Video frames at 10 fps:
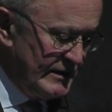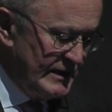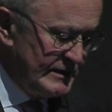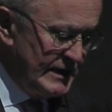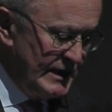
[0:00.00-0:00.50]

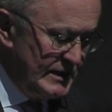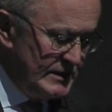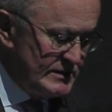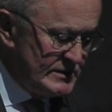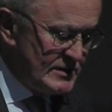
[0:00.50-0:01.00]
that
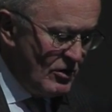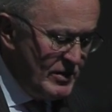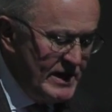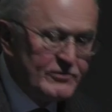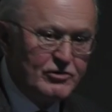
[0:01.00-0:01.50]
they
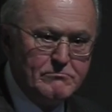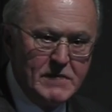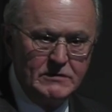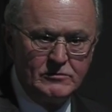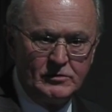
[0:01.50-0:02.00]
so
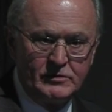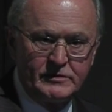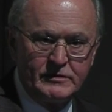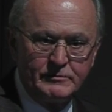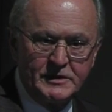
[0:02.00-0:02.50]

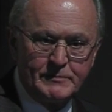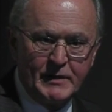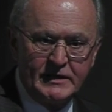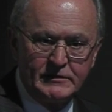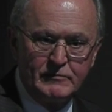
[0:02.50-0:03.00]
intermingled the
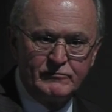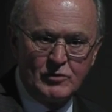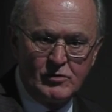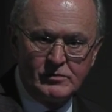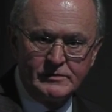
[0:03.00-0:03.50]
respective
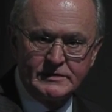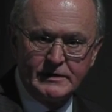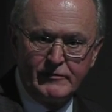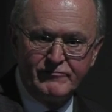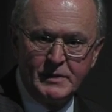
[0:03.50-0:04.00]
roles
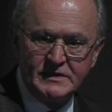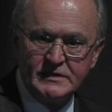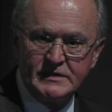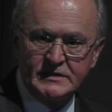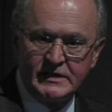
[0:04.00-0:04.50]
of
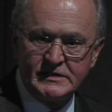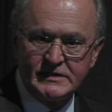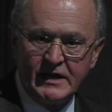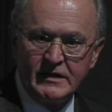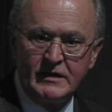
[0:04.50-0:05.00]

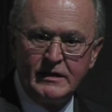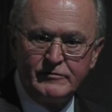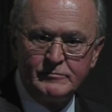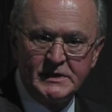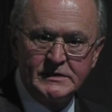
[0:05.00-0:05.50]
businesses and
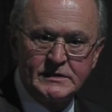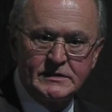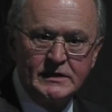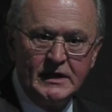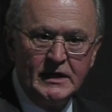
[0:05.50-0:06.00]

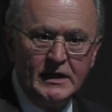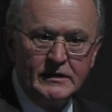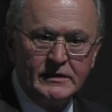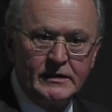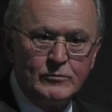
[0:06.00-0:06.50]
governments
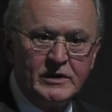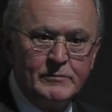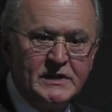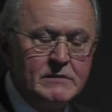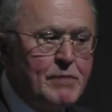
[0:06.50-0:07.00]
that it would
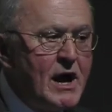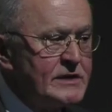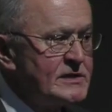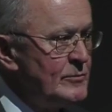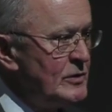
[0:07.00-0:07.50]
have been
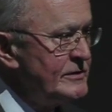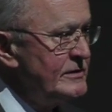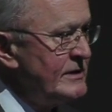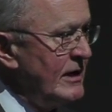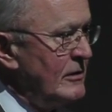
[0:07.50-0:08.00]
impossible
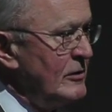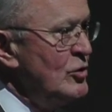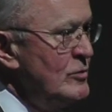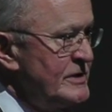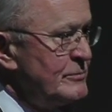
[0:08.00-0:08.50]
to tell
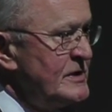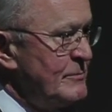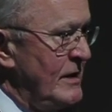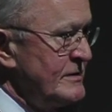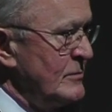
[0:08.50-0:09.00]
who was
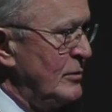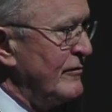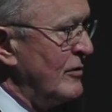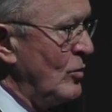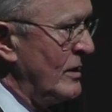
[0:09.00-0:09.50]
responsible
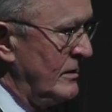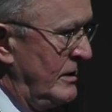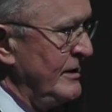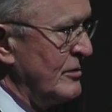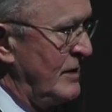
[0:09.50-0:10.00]
for what
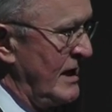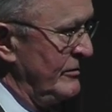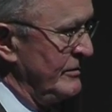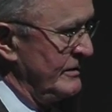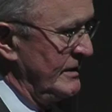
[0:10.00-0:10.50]
on the
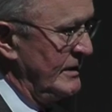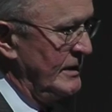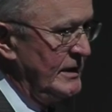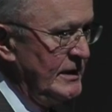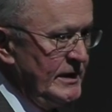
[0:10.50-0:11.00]
ground.
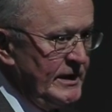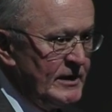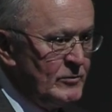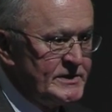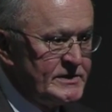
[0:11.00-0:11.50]

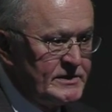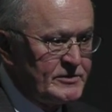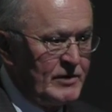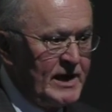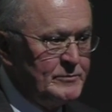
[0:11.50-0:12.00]
And I once
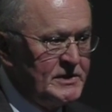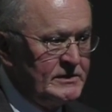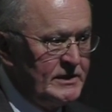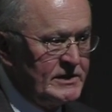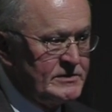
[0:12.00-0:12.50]
described
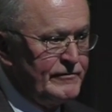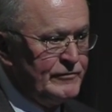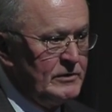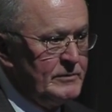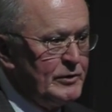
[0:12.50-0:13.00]
it as a
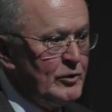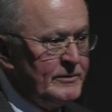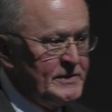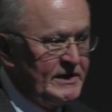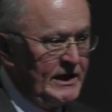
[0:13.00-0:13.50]
full
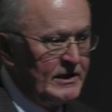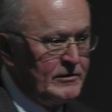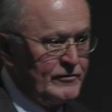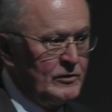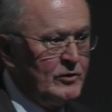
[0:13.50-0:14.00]
employment
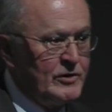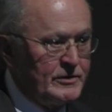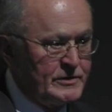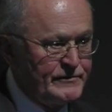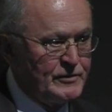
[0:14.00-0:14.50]
act for
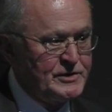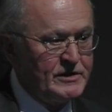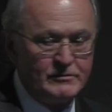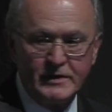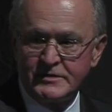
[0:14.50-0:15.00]
lawyers for
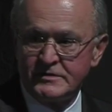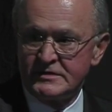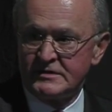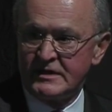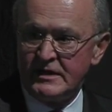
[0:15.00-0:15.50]

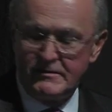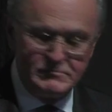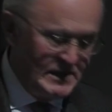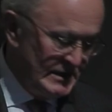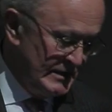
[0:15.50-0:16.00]
generations to come,